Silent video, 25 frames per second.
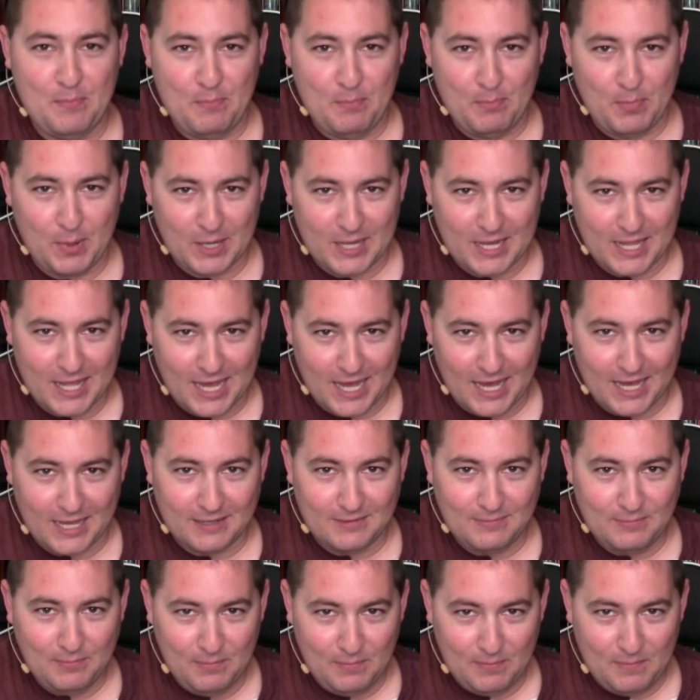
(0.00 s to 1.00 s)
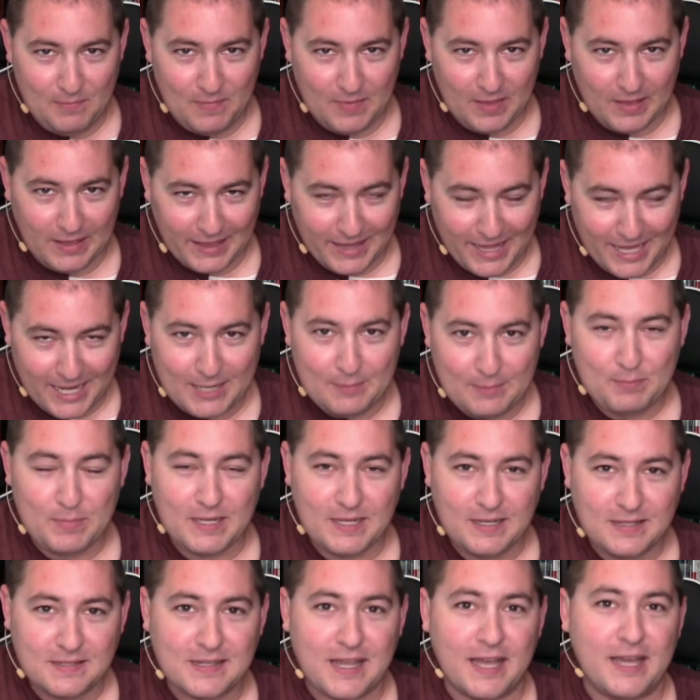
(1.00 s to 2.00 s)
But God let it be
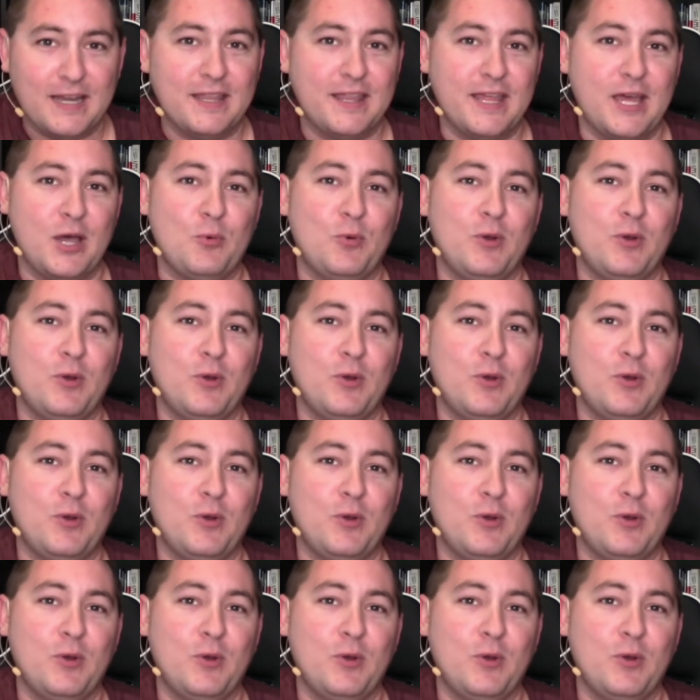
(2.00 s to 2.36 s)
designed that